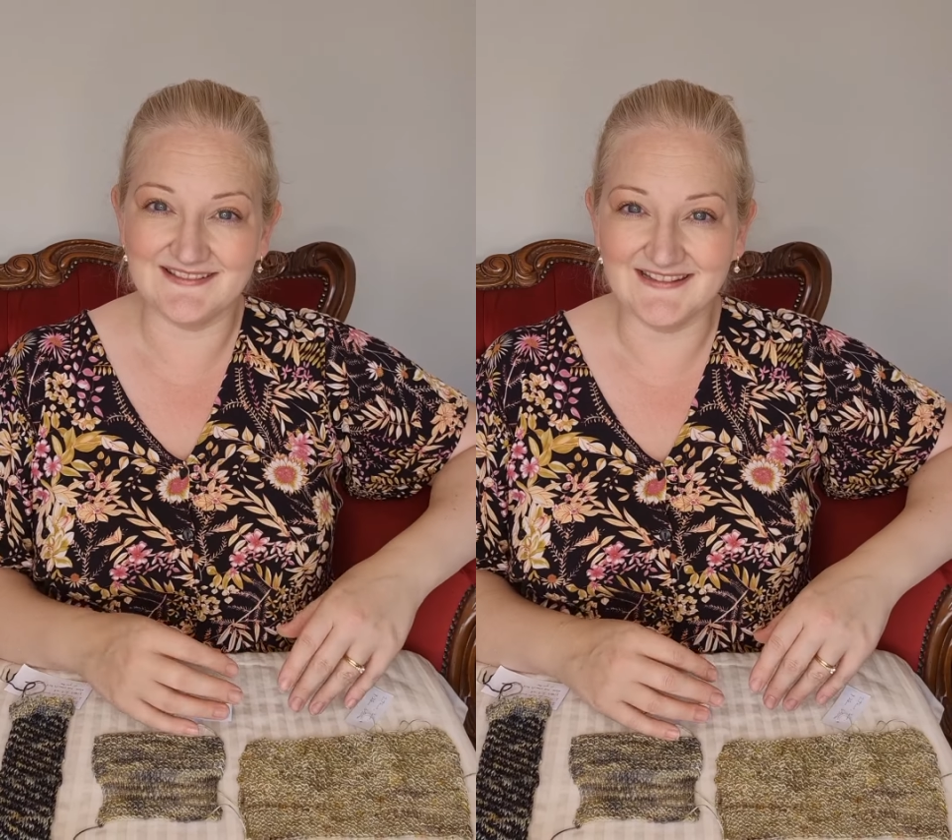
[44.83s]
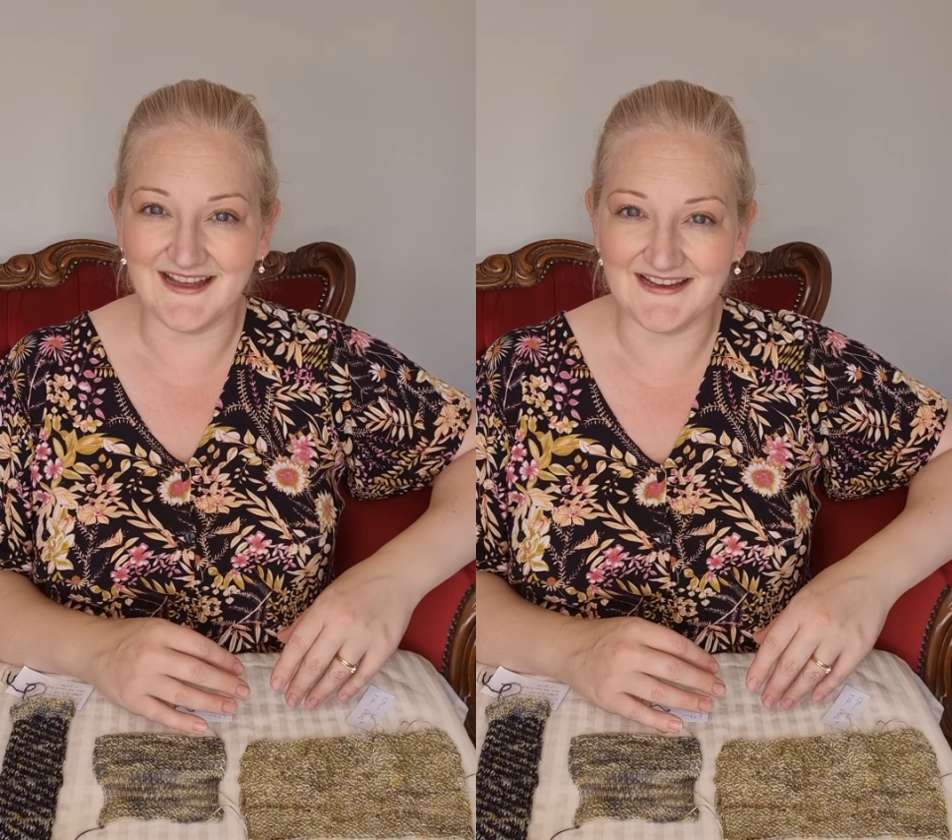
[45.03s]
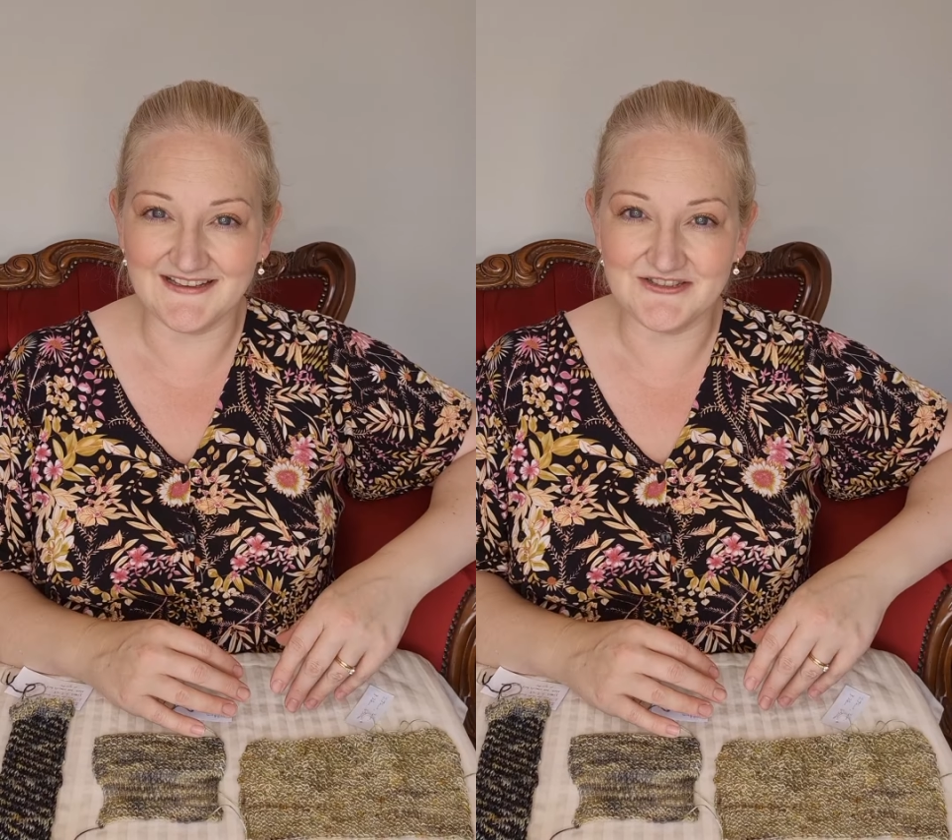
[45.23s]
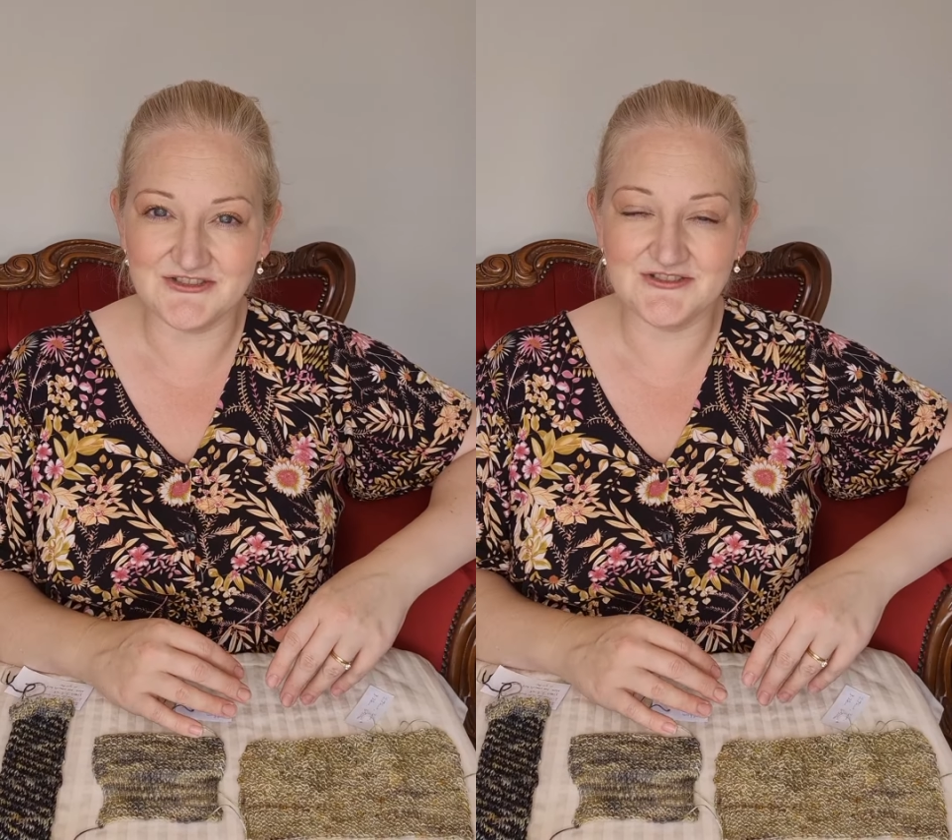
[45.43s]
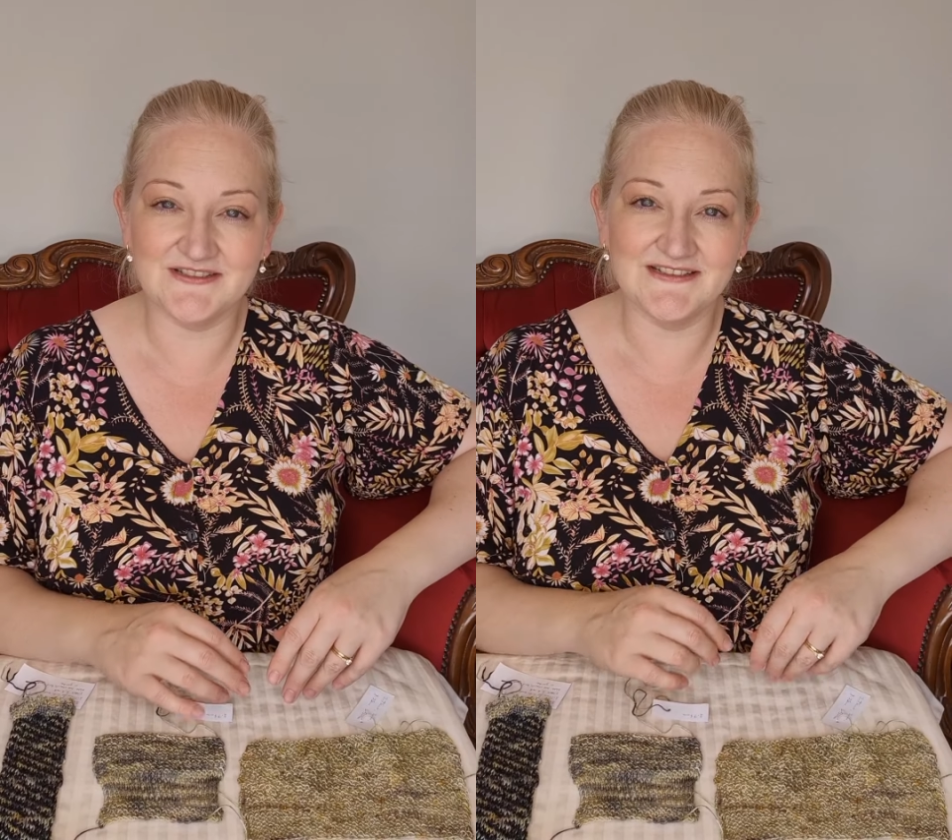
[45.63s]

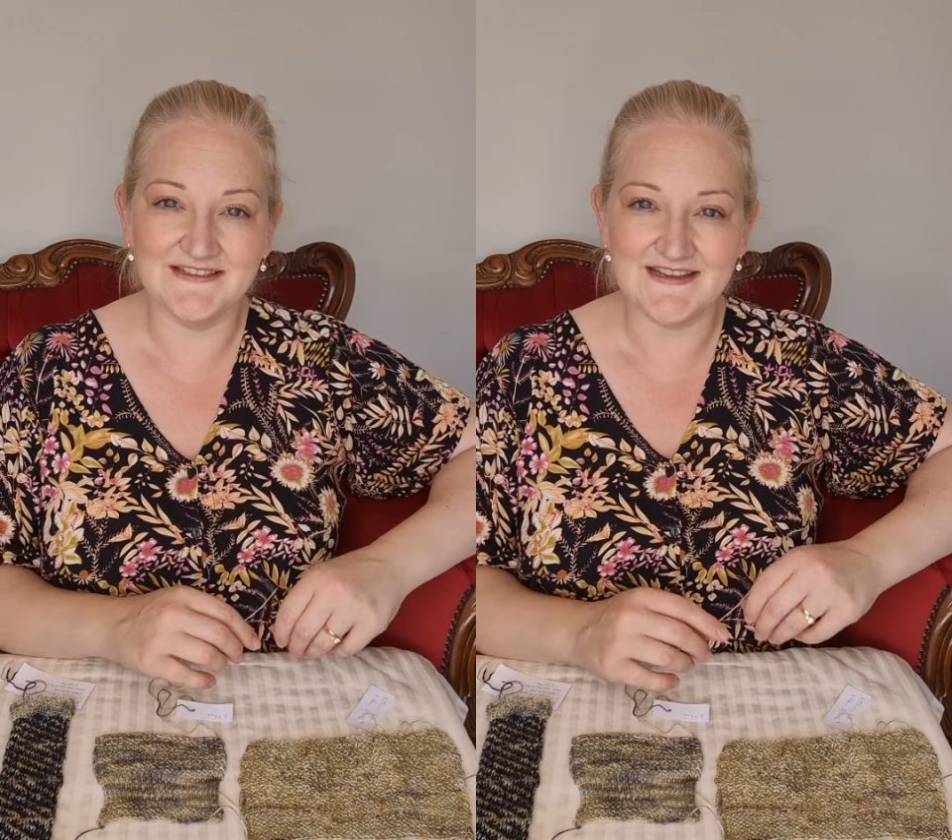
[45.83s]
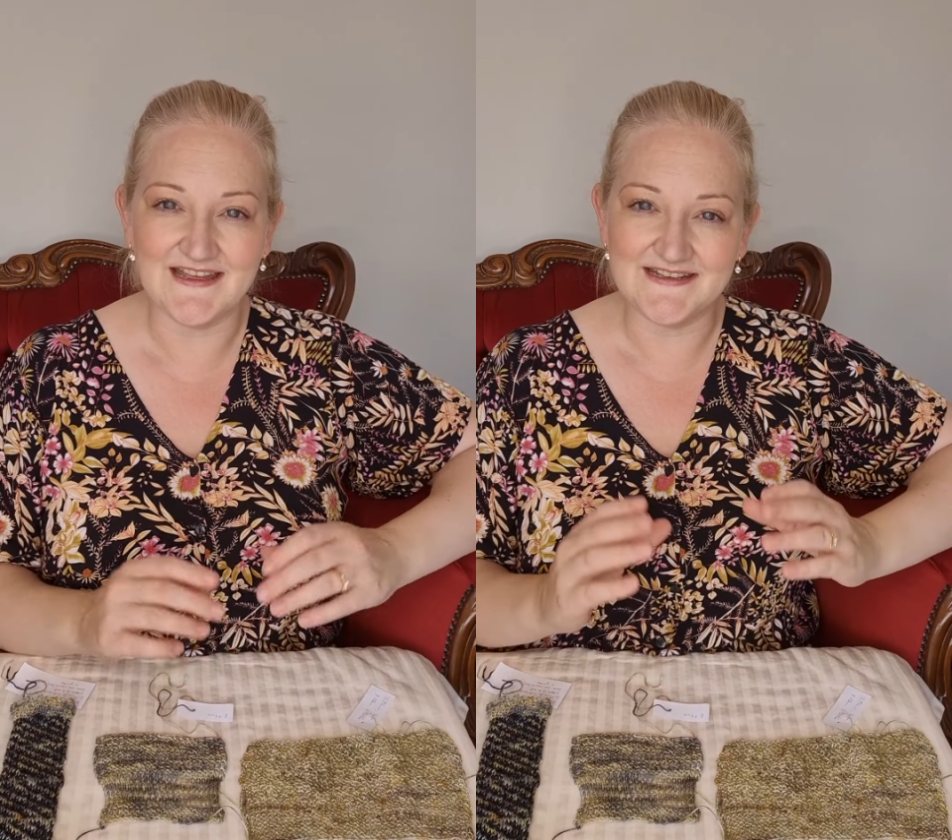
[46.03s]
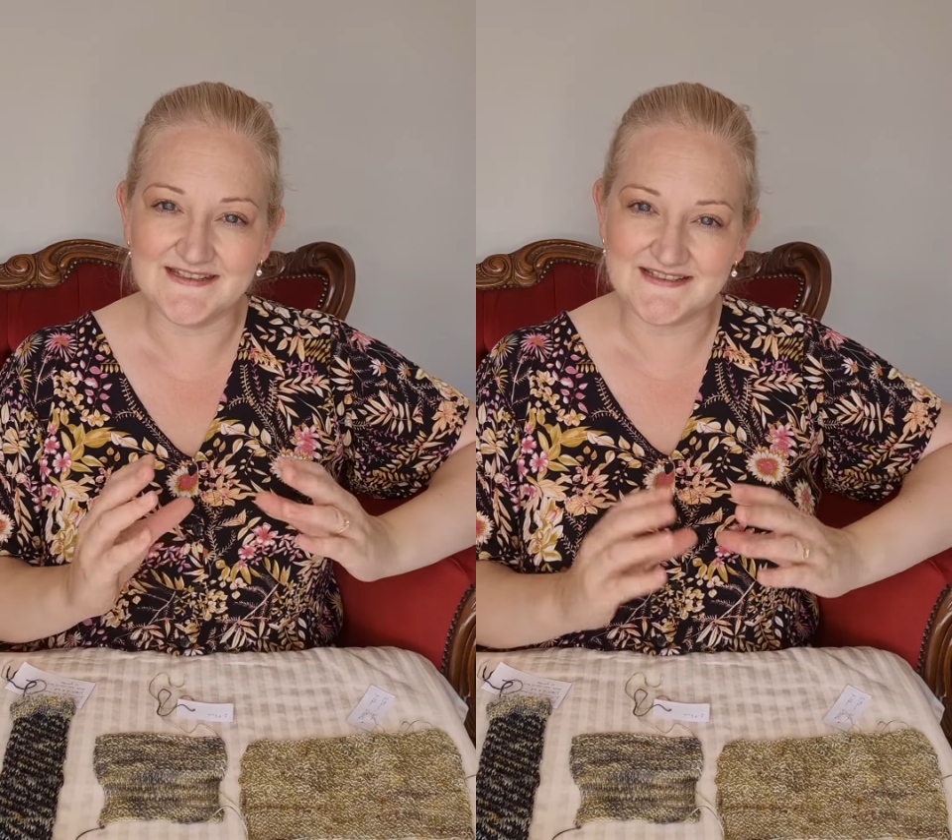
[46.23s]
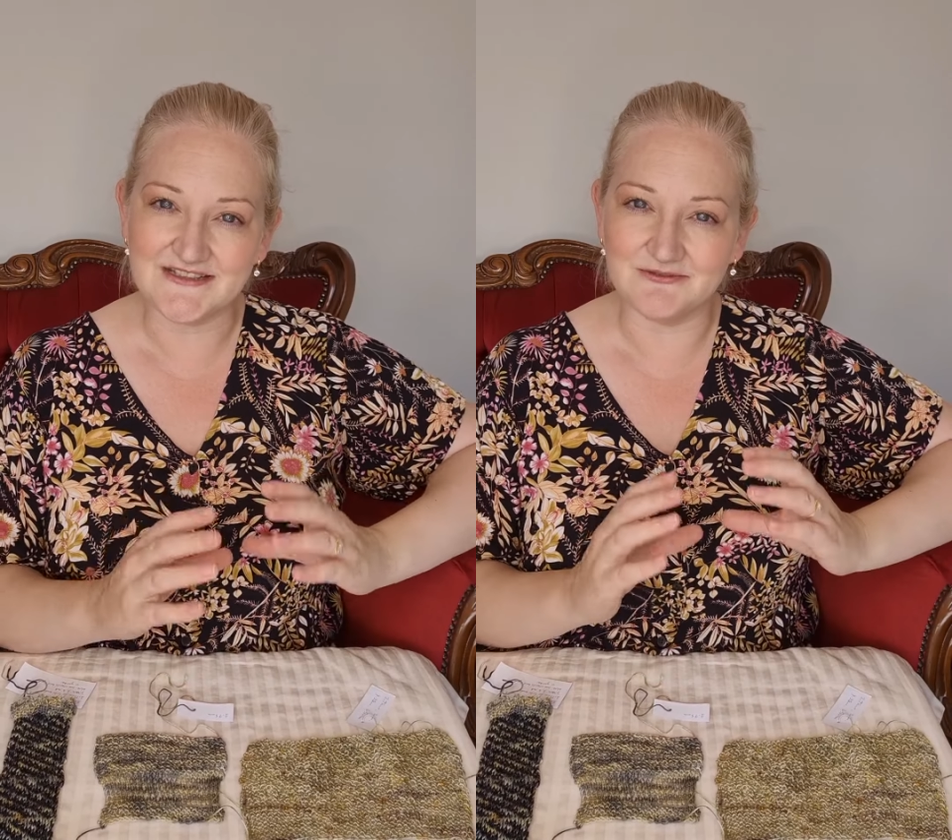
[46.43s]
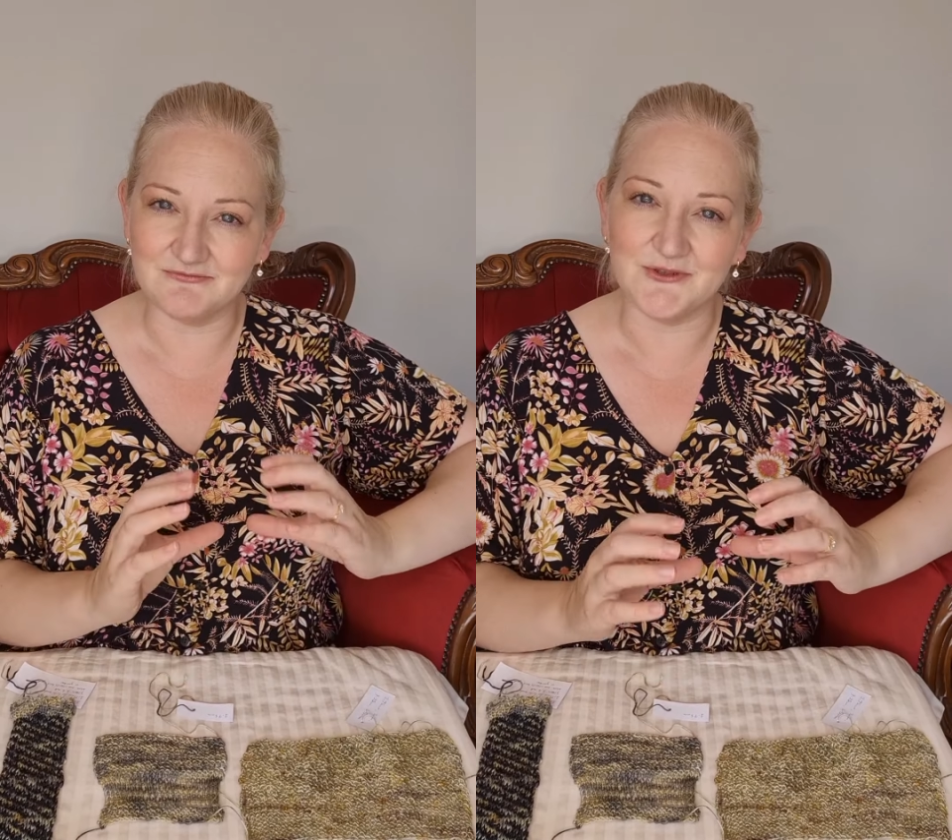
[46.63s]
large and it doesn't